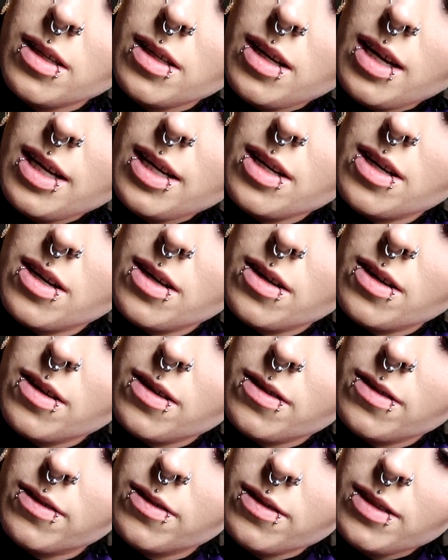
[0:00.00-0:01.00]
I
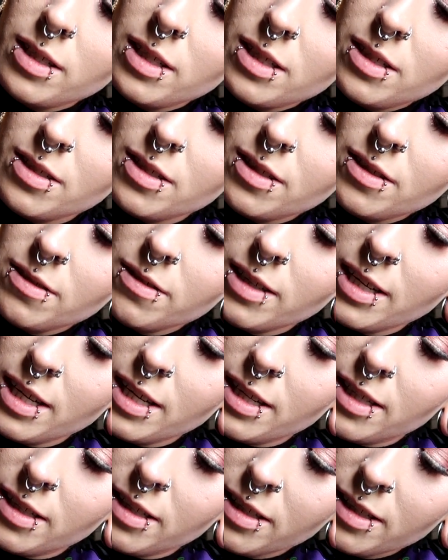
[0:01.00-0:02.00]
know. What are you
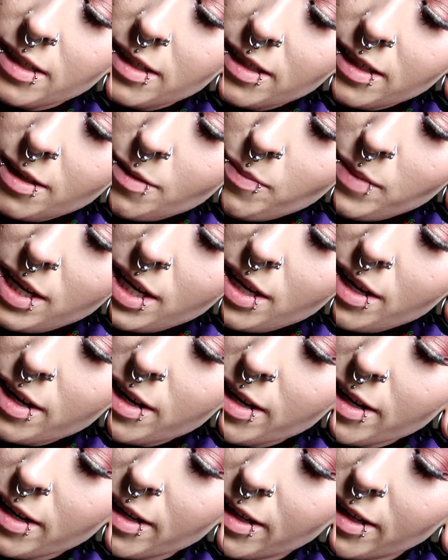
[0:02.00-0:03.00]
doing? Come
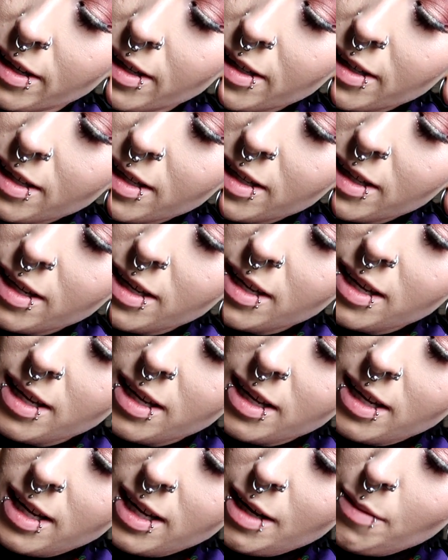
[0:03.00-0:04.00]
here.
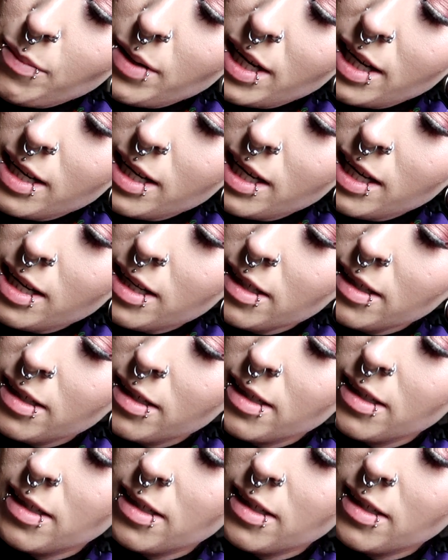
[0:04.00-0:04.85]
Hi, buddy.